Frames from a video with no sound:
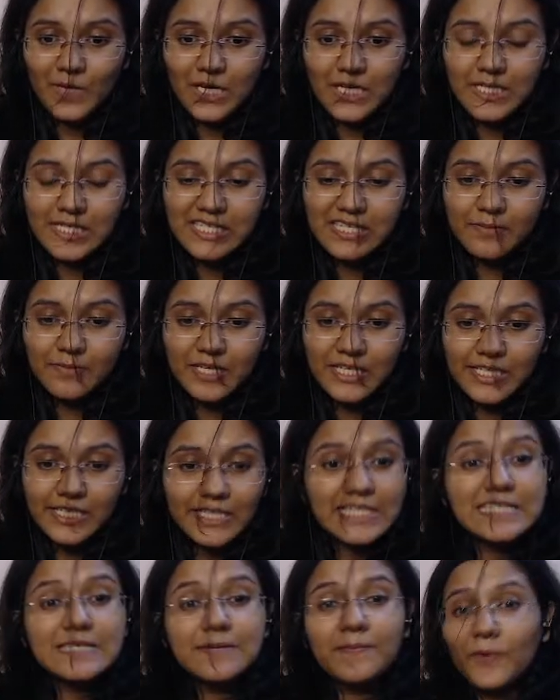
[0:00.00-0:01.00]
Simile
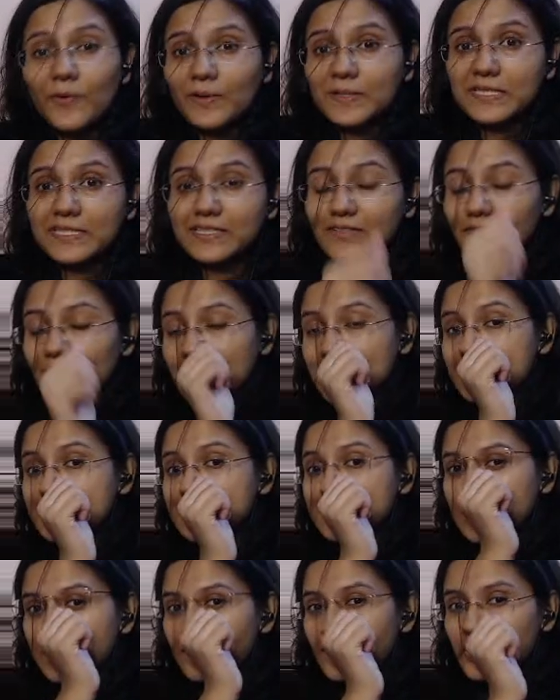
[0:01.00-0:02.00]
is a poetic device
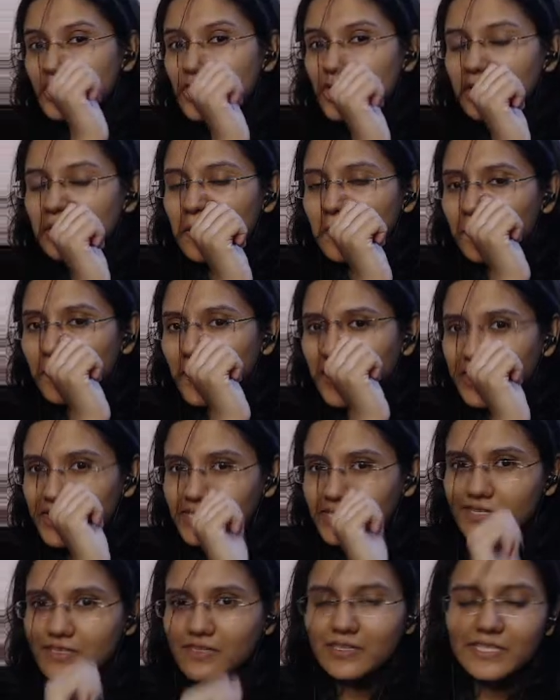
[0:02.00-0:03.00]
in which a
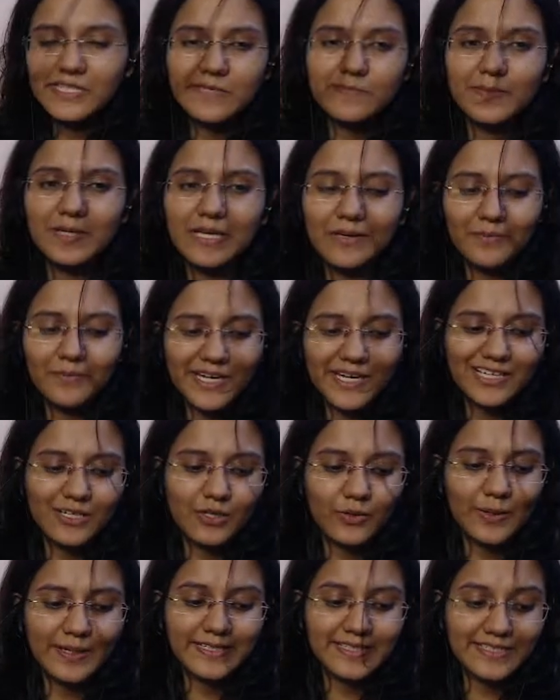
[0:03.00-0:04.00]
comparison is being made
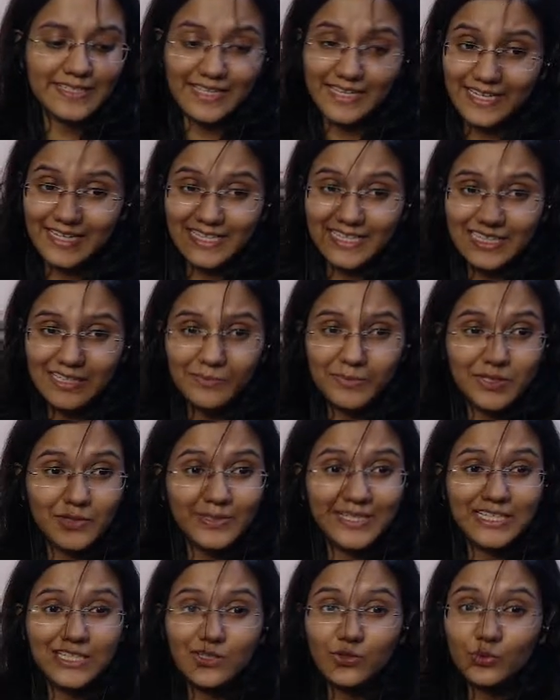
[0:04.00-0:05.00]
quite directly
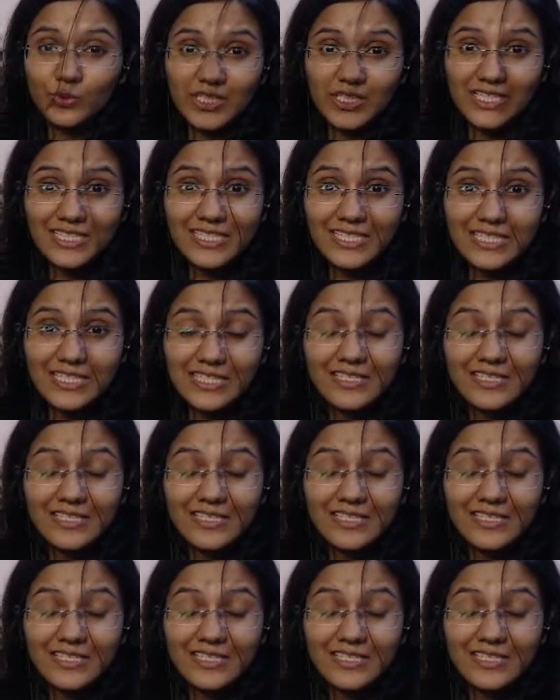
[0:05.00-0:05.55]
between two things.